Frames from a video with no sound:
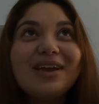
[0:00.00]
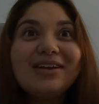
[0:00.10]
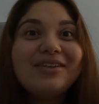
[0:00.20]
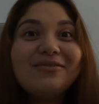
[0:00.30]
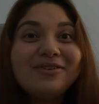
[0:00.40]

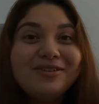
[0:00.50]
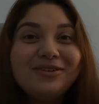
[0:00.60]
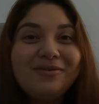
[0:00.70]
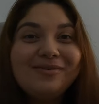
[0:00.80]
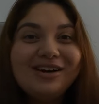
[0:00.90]
I love her
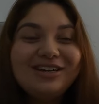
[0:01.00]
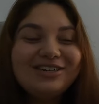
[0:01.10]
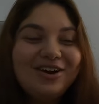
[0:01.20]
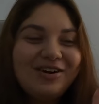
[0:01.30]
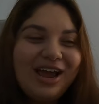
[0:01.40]
so
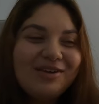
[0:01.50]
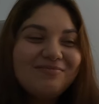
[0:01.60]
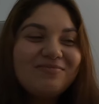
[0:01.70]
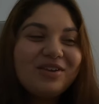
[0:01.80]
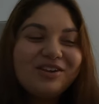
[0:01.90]
much. Okay,
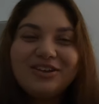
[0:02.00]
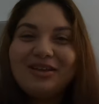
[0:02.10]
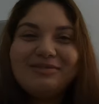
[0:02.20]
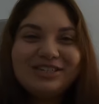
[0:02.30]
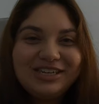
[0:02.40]
so
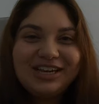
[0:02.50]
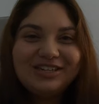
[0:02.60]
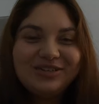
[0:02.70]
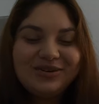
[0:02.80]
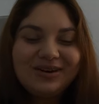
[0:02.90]
let me just get
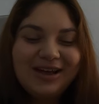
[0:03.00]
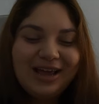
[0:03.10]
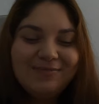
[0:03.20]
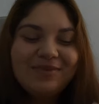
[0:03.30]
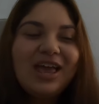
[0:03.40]
into it,
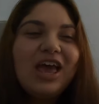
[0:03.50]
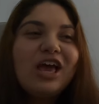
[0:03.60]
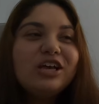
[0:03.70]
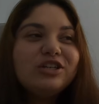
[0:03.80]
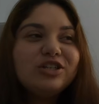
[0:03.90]
okay?
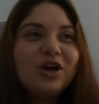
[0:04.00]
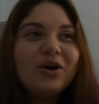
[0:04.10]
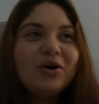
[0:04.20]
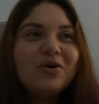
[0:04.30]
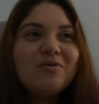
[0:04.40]

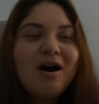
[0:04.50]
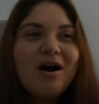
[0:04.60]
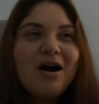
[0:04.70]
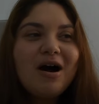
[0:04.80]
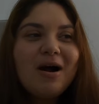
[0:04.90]
So
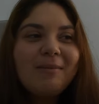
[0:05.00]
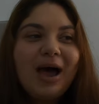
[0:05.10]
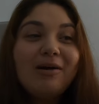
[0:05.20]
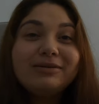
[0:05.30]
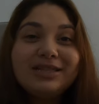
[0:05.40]
um,
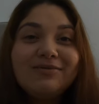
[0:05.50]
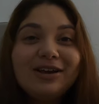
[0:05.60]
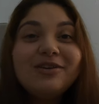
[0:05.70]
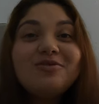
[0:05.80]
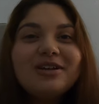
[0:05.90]
I was
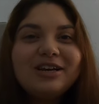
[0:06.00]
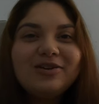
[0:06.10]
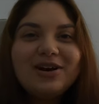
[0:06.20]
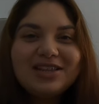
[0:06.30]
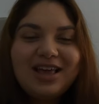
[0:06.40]
living in
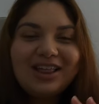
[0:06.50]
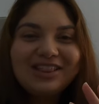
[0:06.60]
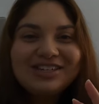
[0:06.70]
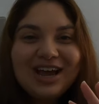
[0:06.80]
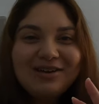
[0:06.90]
Orlando at, at
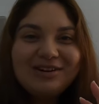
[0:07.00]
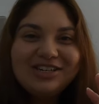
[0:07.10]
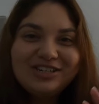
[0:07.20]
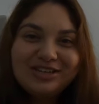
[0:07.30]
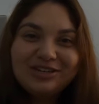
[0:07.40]
the time and
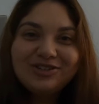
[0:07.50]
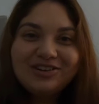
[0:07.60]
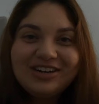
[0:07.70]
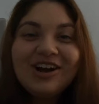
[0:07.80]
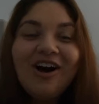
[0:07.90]
I just had
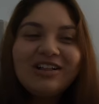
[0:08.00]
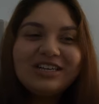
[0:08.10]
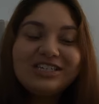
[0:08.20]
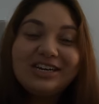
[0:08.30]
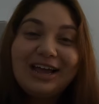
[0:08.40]
started
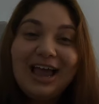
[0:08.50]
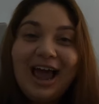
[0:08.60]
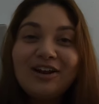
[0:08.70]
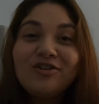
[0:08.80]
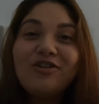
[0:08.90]
college and I
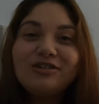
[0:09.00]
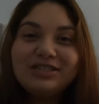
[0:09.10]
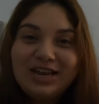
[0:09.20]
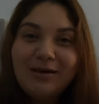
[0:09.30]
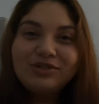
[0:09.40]
had her on
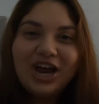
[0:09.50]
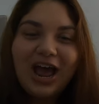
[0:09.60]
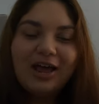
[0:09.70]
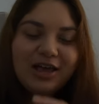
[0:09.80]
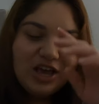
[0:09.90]

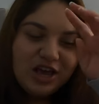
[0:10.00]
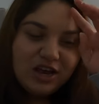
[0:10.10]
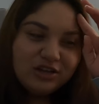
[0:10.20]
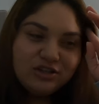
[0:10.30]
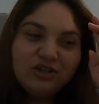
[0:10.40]
Snapchat.
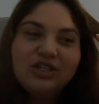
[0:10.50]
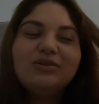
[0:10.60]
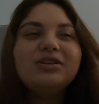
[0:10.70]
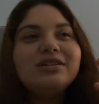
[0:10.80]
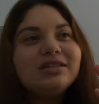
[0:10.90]
So she
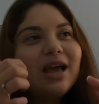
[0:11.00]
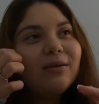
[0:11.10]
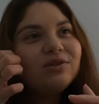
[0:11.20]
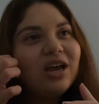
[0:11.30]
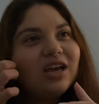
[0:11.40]
was on
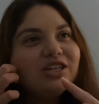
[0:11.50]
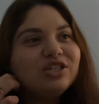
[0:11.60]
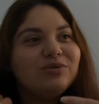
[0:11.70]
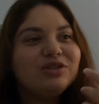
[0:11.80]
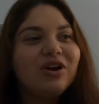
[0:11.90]
Snapchat and
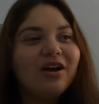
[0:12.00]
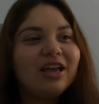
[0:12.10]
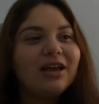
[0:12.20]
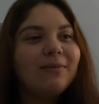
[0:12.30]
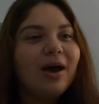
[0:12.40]
she was
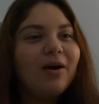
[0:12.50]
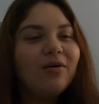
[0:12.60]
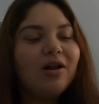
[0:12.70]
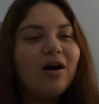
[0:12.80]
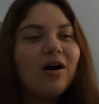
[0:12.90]
talking
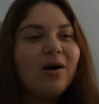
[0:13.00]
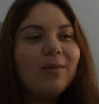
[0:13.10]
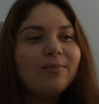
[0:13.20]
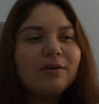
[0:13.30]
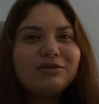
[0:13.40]
about,
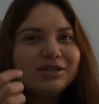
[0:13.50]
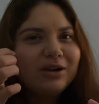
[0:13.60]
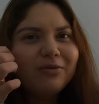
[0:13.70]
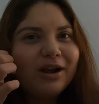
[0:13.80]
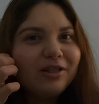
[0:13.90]
um, it was just
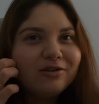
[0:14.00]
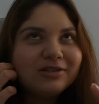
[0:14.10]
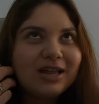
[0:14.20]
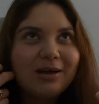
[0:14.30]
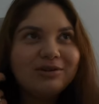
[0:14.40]
like regular
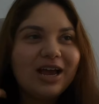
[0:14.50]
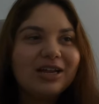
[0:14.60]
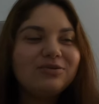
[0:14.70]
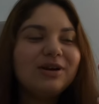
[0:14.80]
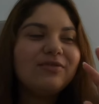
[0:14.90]

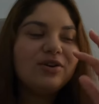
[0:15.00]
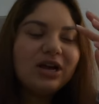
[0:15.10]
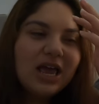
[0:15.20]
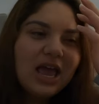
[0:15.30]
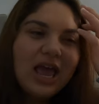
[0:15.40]
Snapchats, whatever